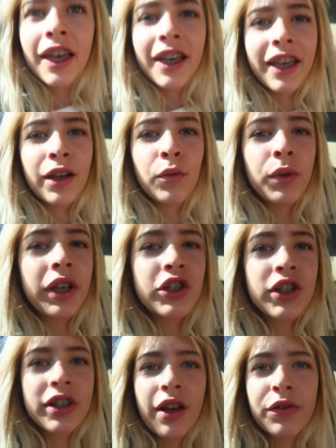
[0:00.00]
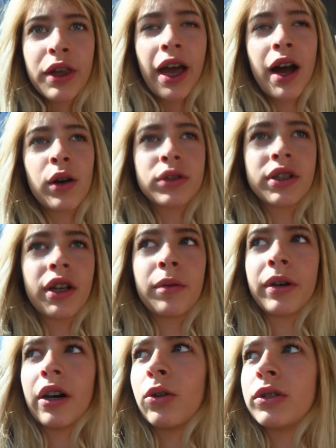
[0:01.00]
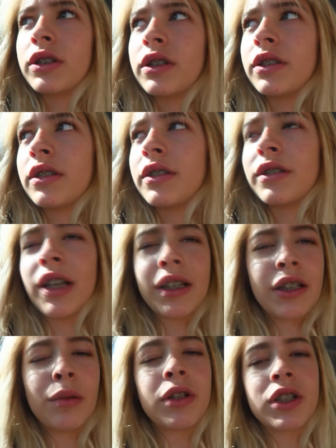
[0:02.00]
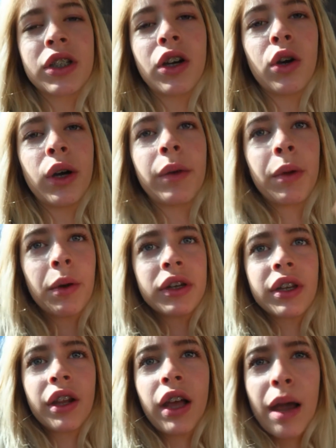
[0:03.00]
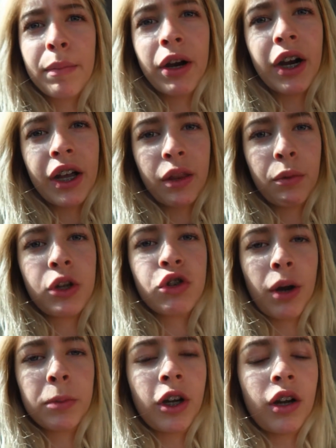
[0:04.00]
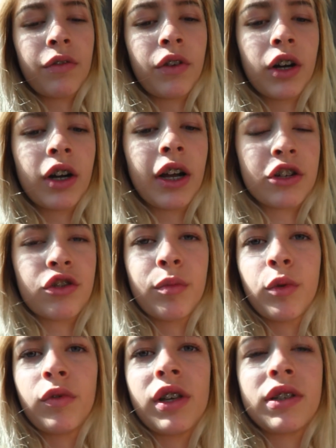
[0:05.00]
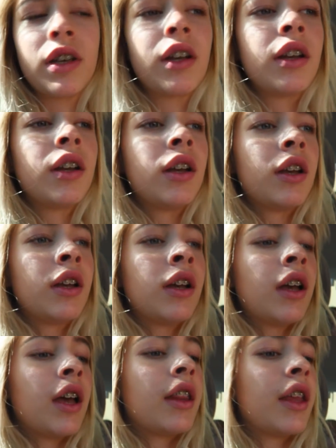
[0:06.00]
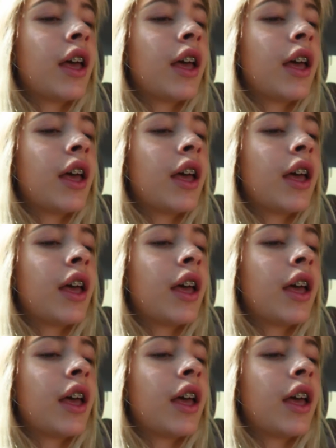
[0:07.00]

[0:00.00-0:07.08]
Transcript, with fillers: Hey, we just left the house about like 10 minutes ago and we went to the library and then we dropped off our extra movies. And